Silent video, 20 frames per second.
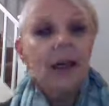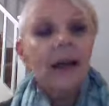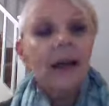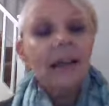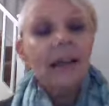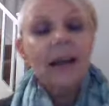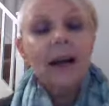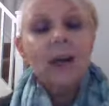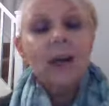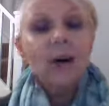
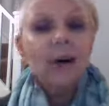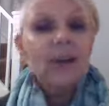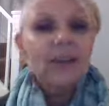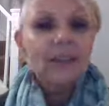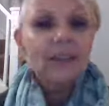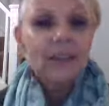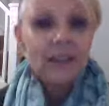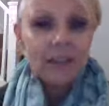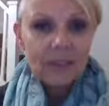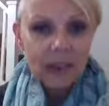Now,
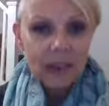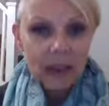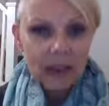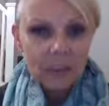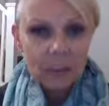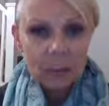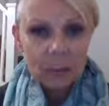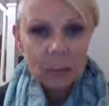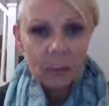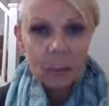
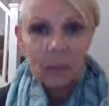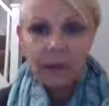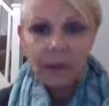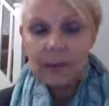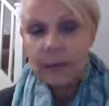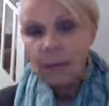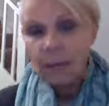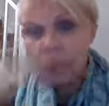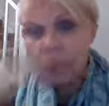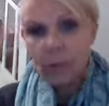understandable
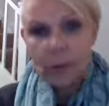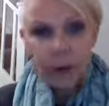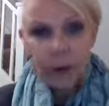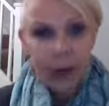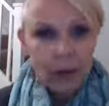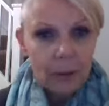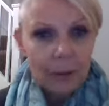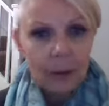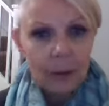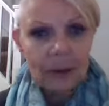based on all the
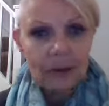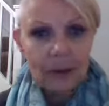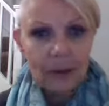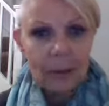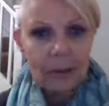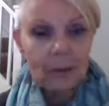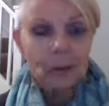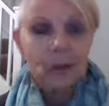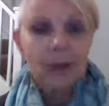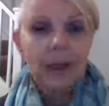other Monday
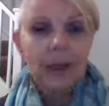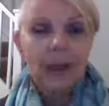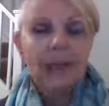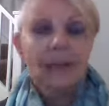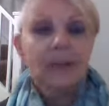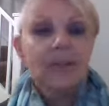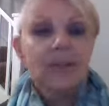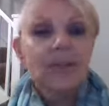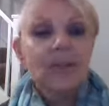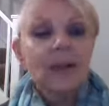
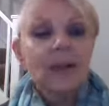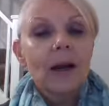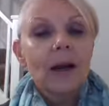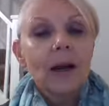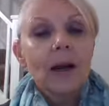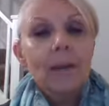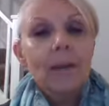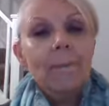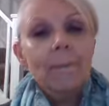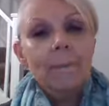mornings,
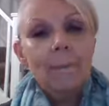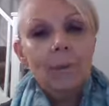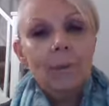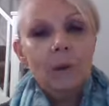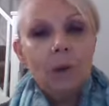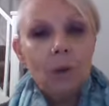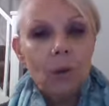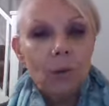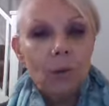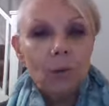
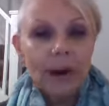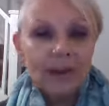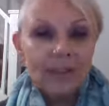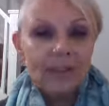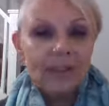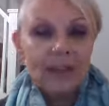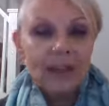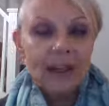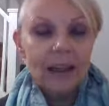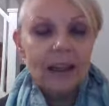but
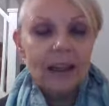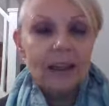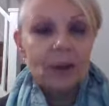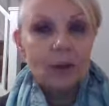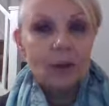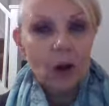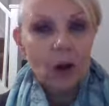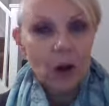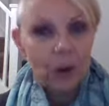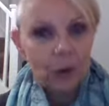already
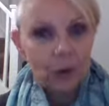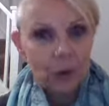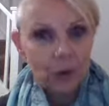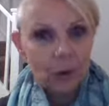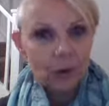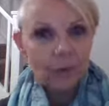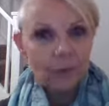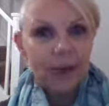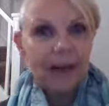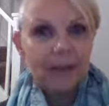you're kind of
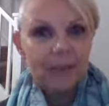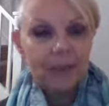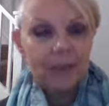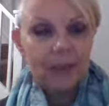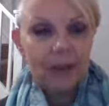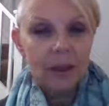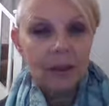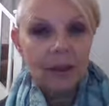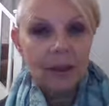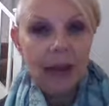
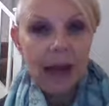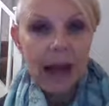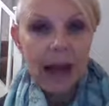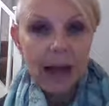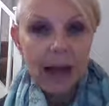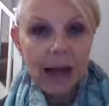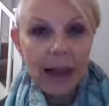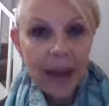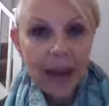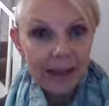creating
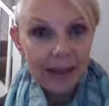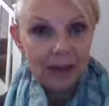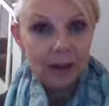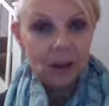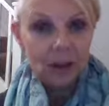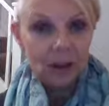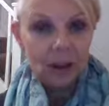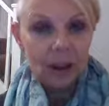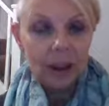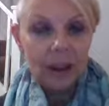that
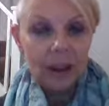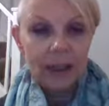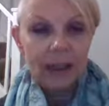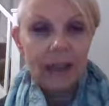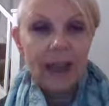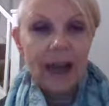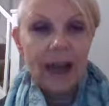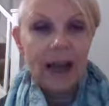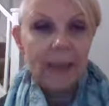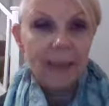
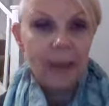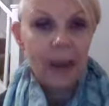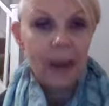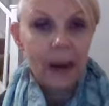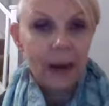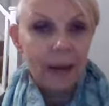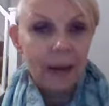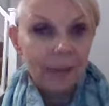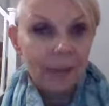energy and that